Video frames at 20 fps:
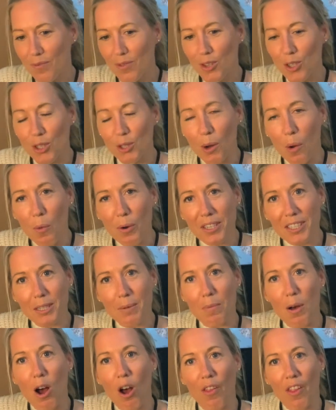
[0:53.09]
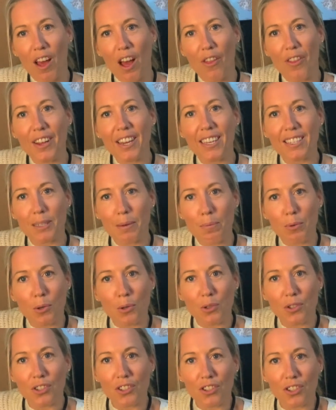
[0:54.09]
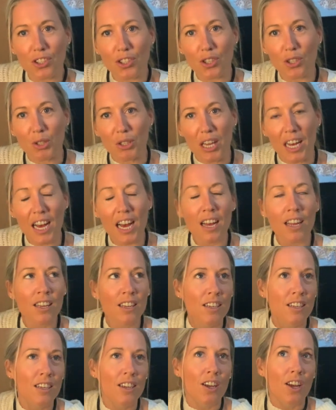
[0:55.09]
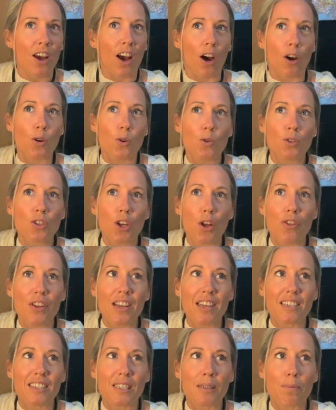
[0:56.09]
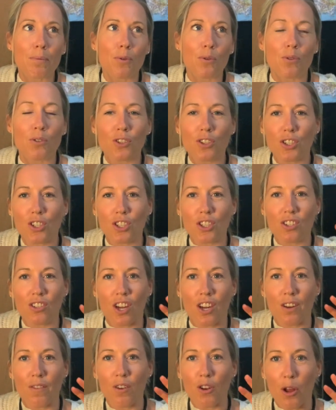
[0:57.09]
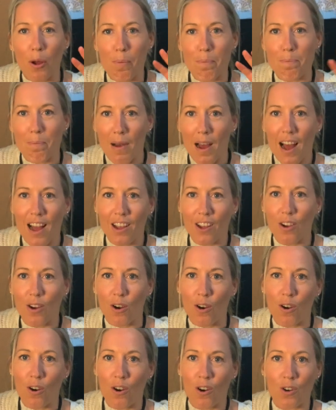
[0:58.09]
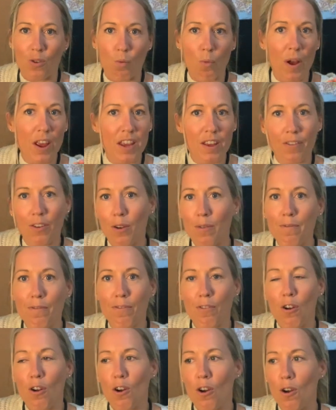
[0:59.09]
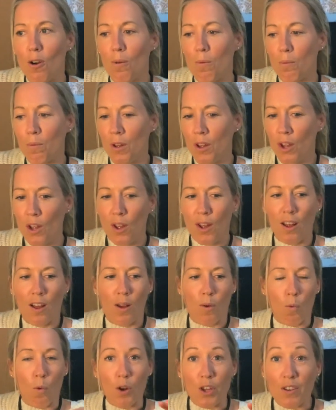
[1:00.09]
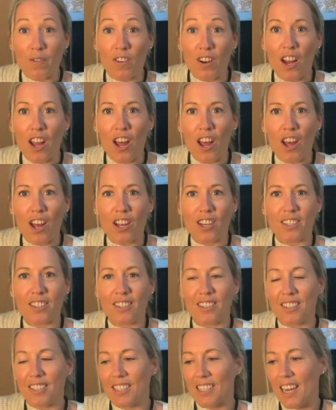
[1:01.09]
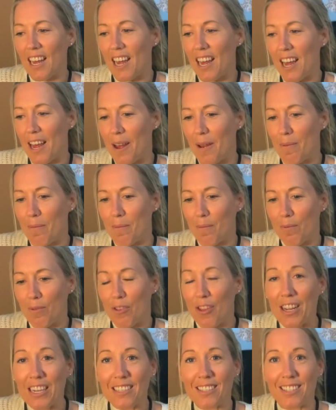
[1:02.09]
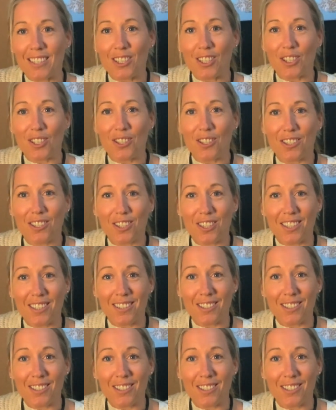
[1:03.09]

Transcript: So I wanted to mark that. I think it's important to do that. I also think it's important to just kind of look back on where you've come from, what you've learned, things that you can